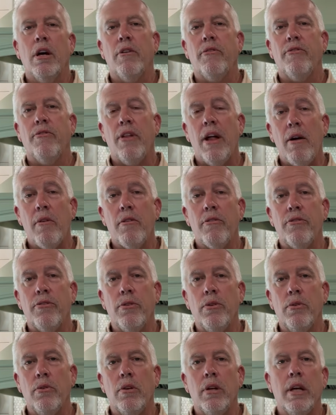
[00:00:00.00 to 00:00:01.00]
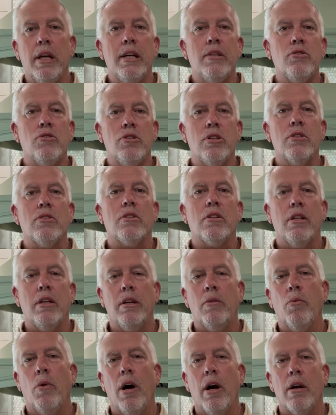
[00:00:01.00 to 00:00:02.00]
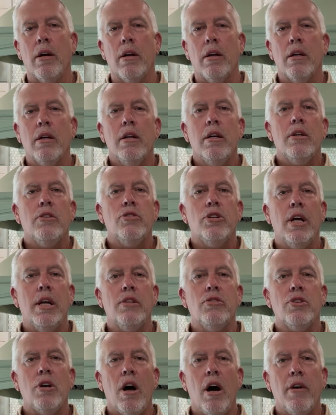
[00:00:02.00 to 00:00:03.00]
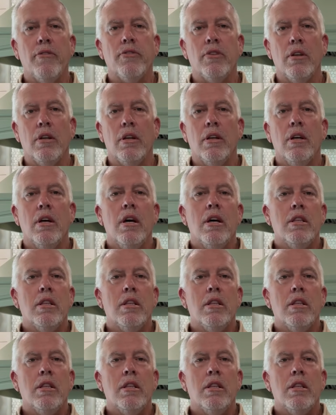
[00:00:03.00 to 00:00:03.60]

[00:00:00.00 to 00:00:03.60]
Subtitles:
of flower food is just clean water. Change often.